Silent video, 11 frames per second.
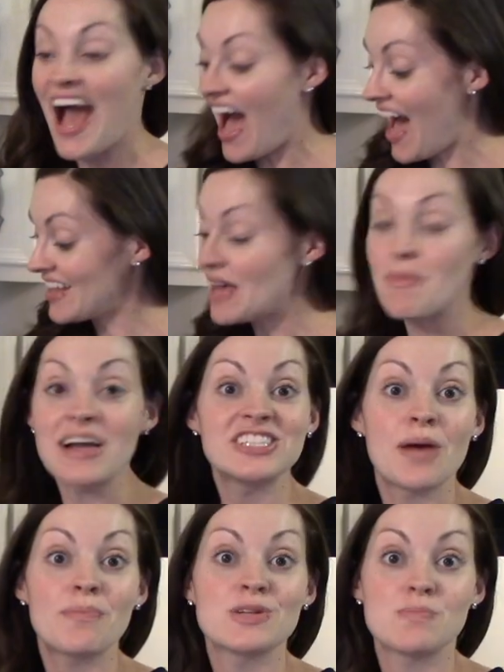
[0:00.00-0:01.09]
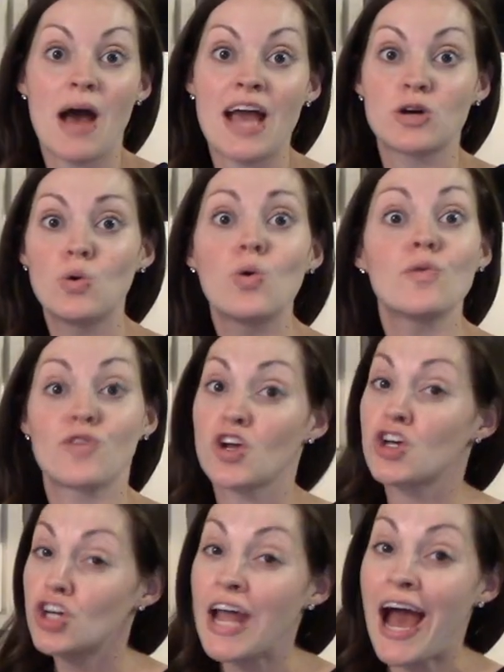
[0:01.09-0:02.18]
I let my shepherd's pie cool for a
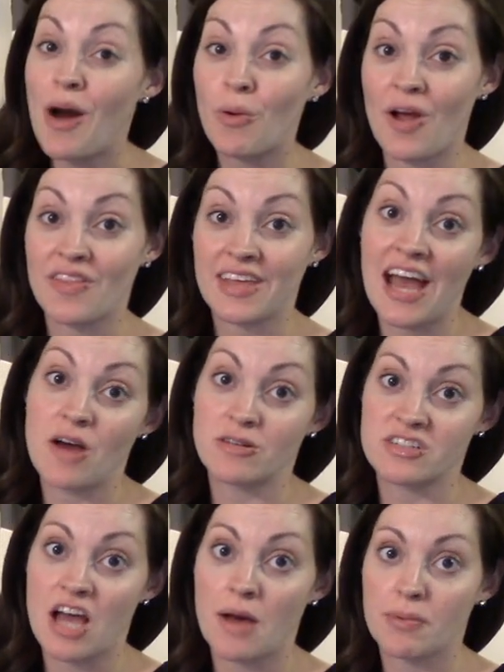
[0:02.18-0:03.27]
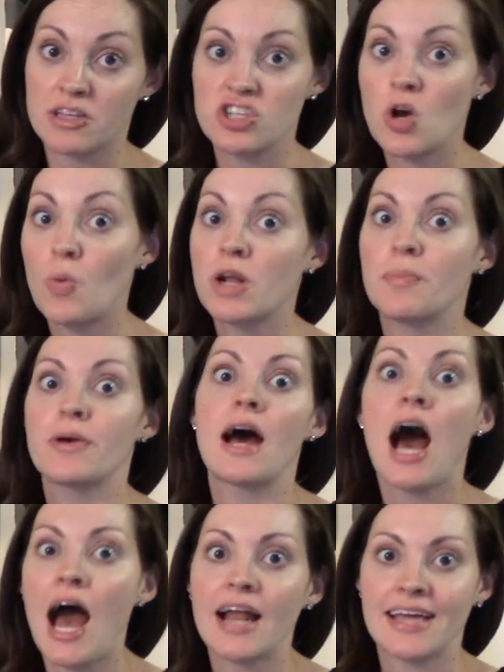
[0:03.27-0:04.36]
good hour on the countertop because you don't want to put a
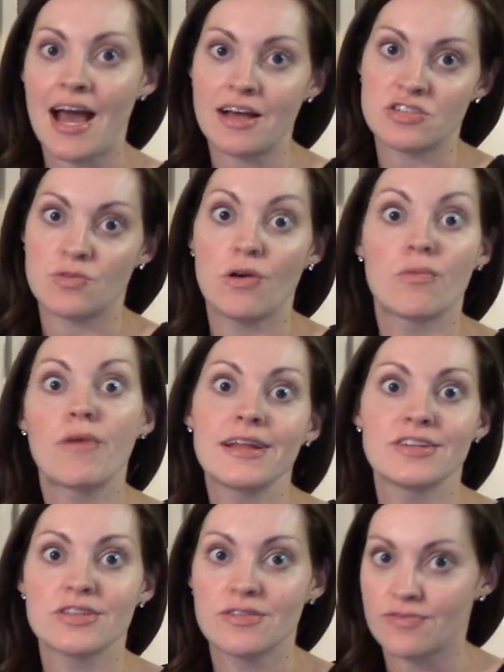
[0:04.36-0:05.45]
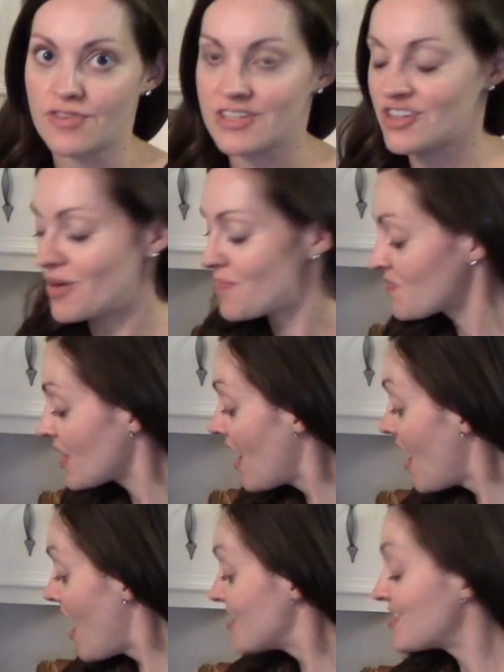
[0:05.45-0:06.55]
hot casserole right into the freezer.
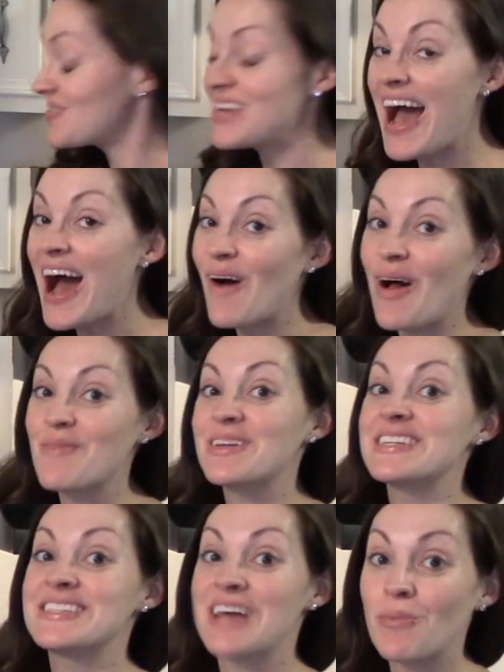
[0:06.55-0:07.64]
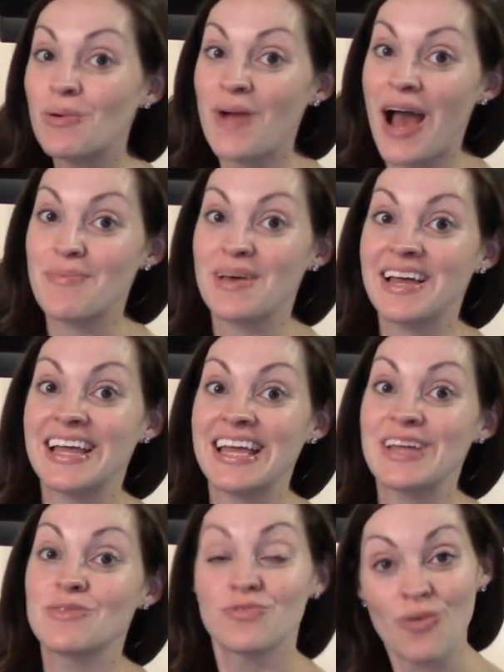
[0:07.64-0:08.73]
So now I'm going to double wrap it
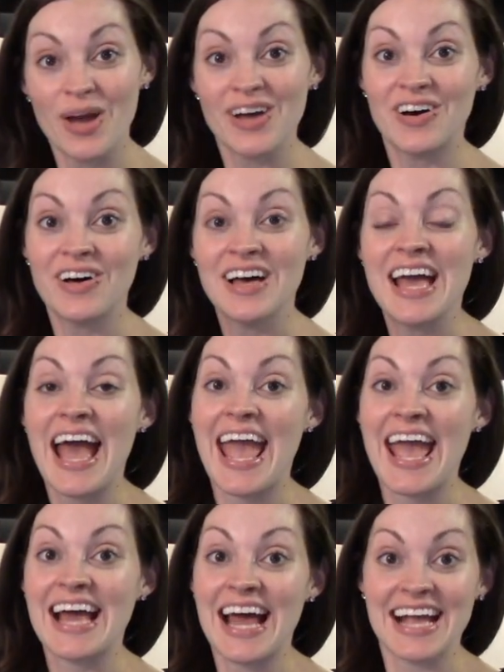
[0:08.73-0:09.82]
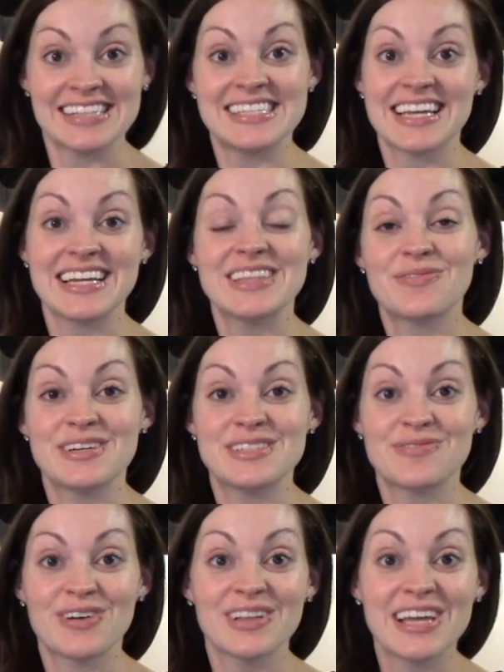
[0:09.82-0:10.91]
in foil and I can stick it in the freezer
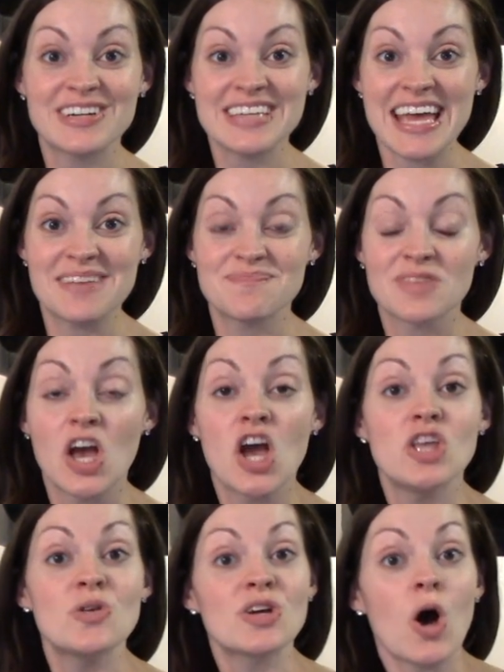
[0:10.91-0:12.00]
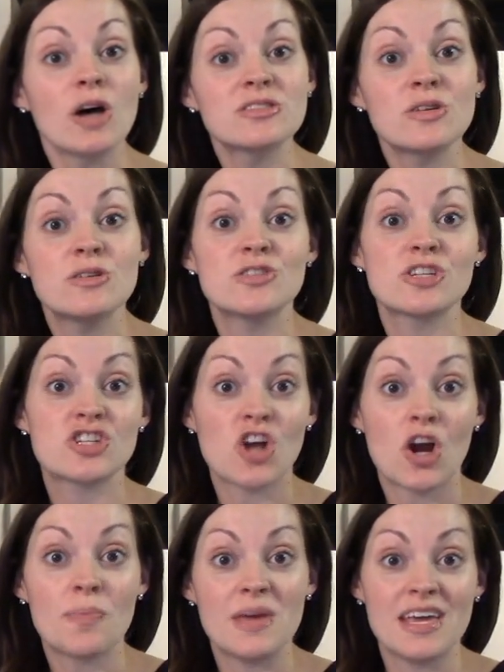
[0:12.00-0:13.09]
for a later date. You can also use a
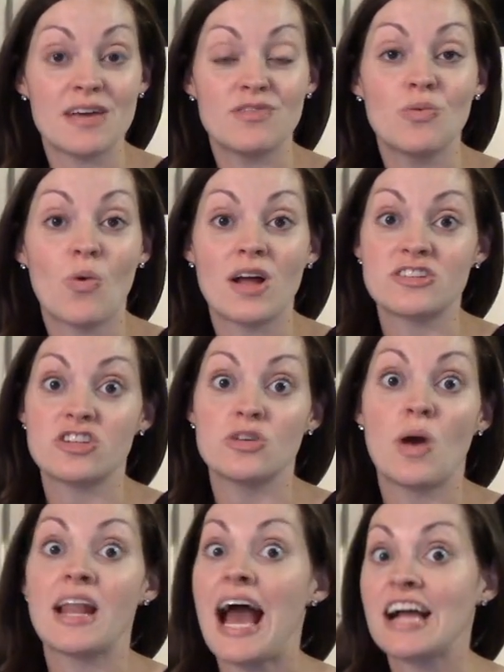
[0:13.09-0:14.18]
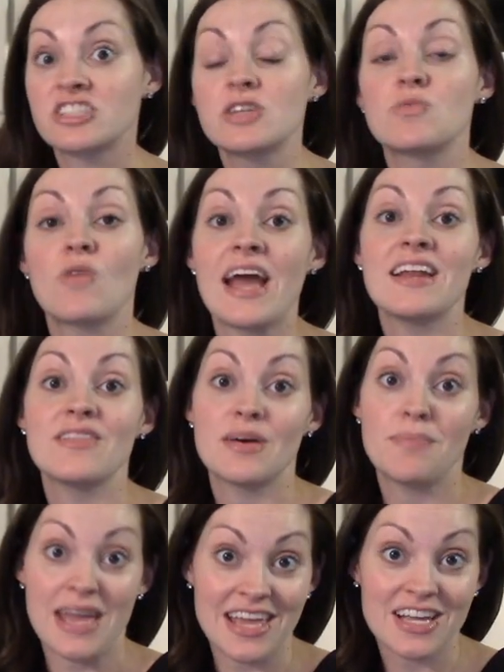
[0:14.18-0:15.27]
Sharpie if you want to and actually write the
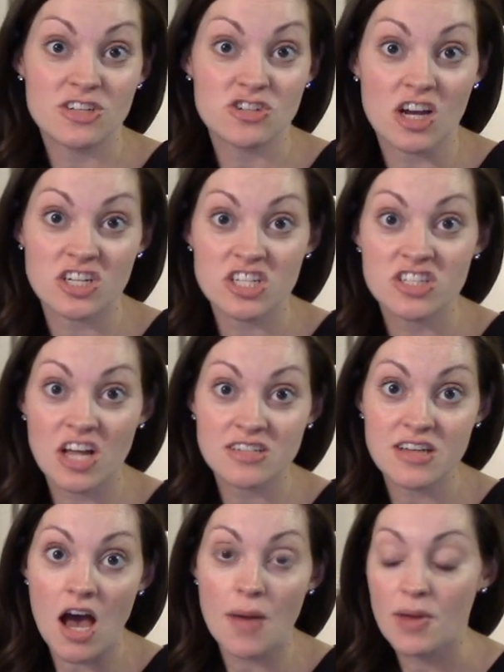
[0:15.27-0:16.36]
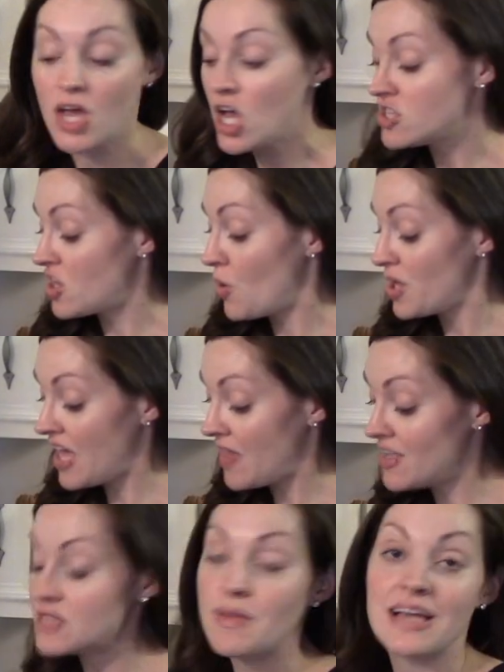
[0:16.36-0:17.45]
baking instructions on top. So again,
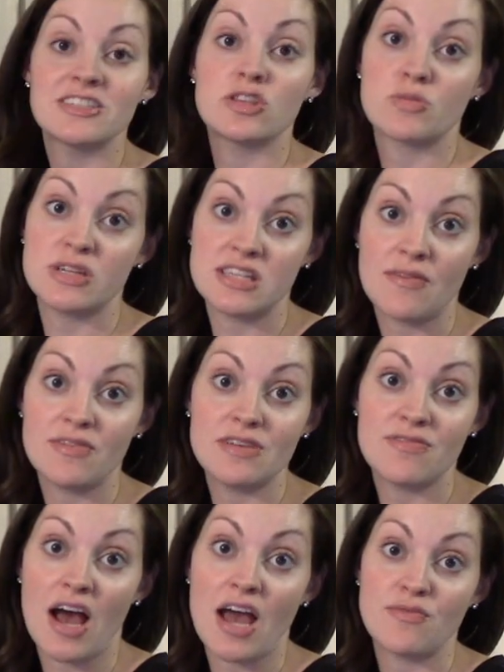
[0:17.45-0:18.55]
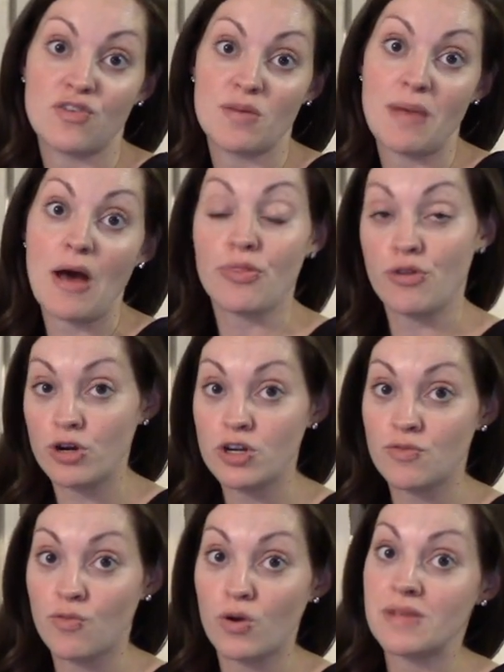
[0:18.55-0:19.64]
this bakes at three seventy-five for about thirty to
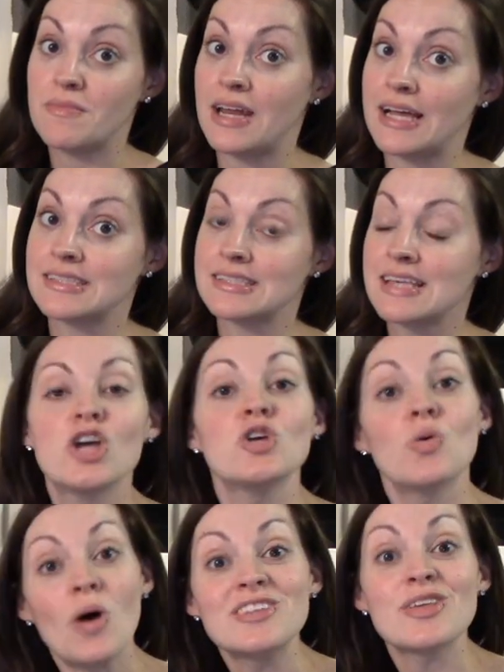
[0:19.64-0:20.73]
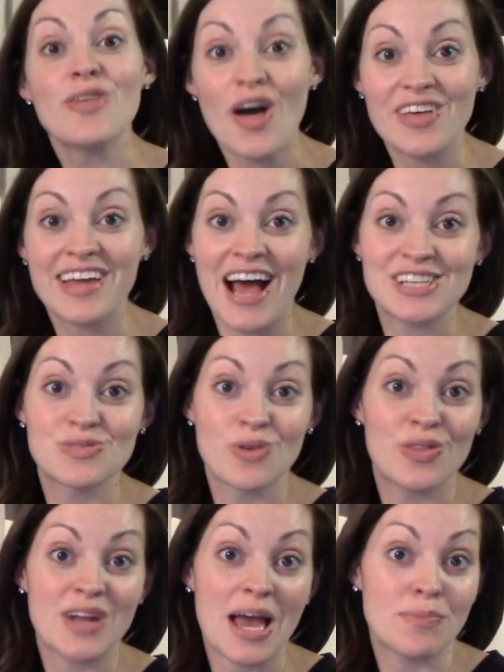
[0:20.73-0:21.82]
forty minutes. You'll want to thaw the casserole
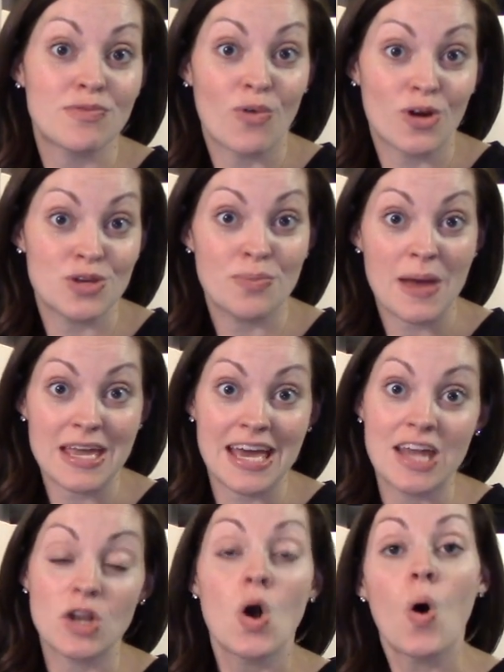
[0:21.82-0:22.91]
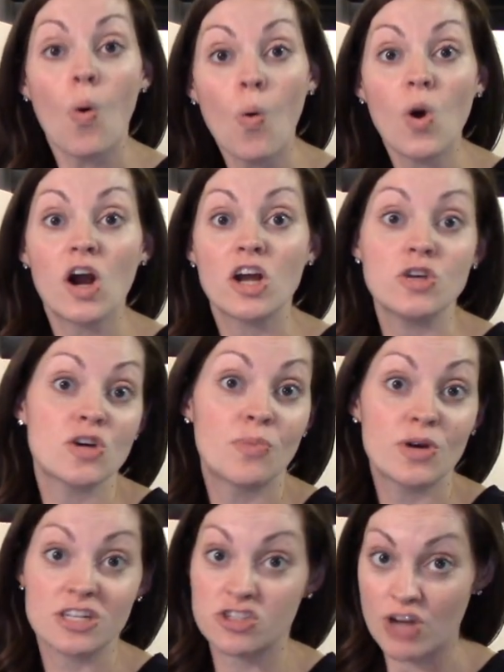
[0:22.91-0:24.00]
the night before you bake it, or you can put
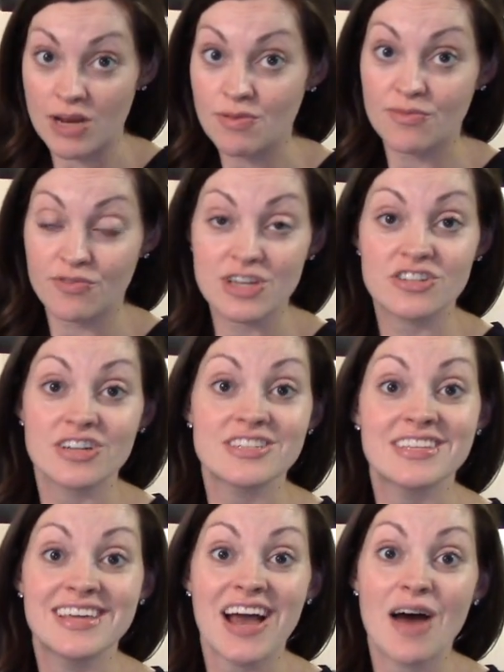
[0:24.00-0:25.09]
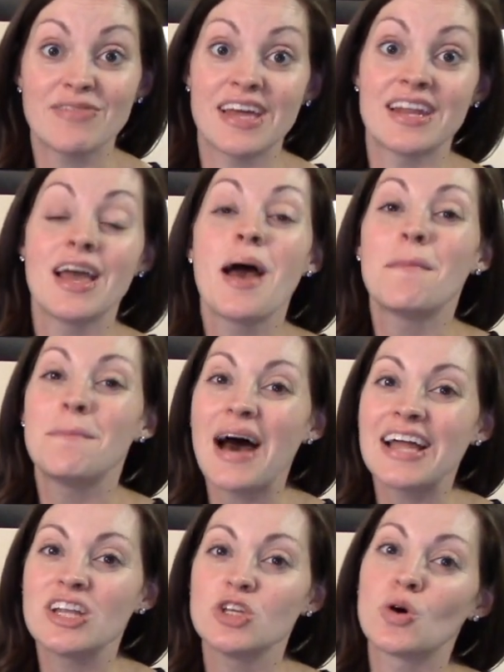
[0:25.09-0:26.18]
it straight from freezer into the oven,
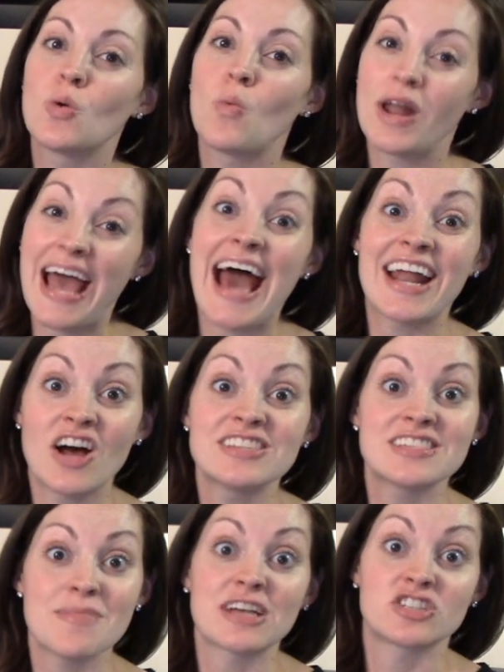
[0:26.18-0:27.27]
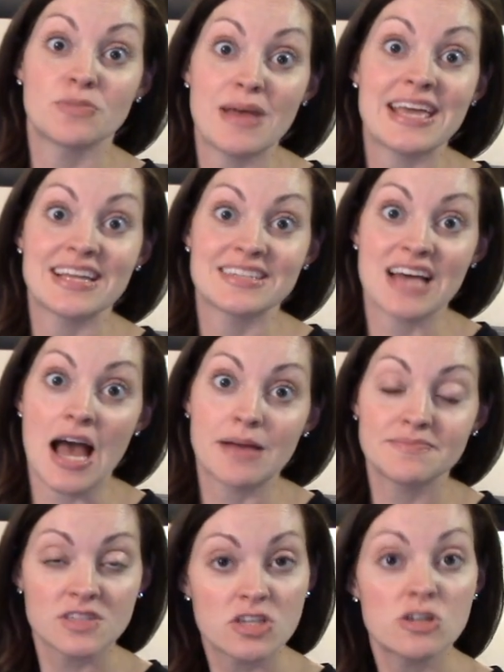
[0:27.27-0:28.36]
but you'll want to add on some extra baking time.
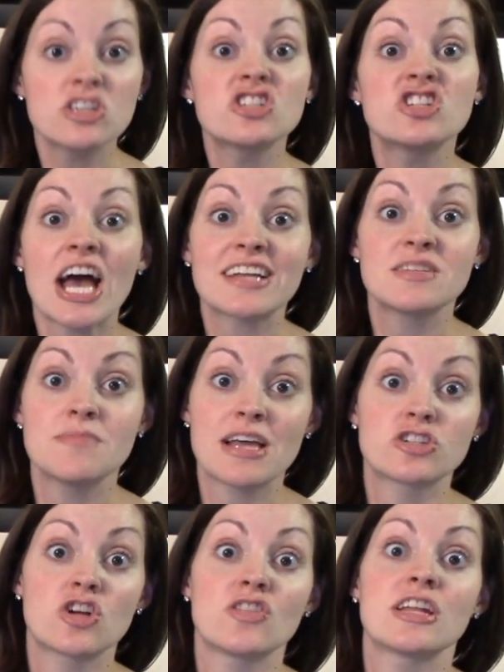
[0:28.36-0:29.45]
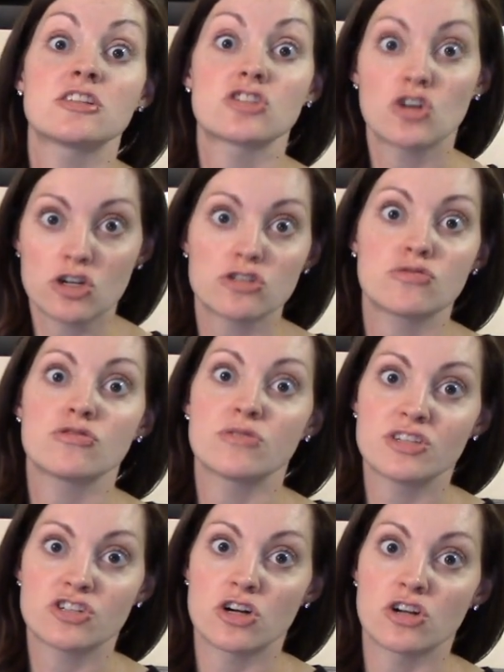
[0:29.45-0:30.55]
So just check to make sure that it's cooked through
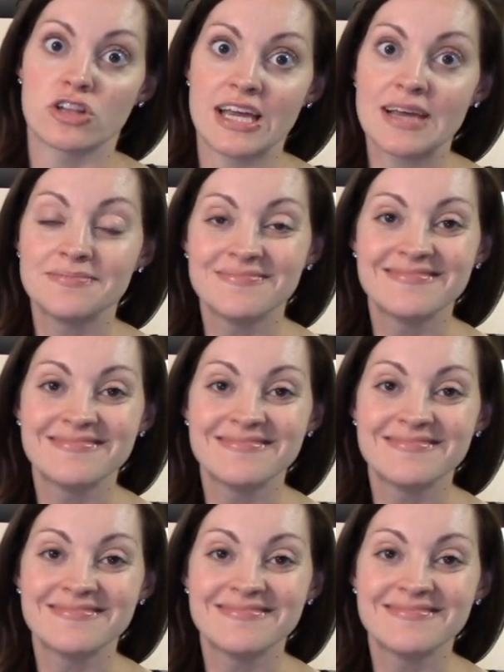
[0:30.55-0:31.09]
internally.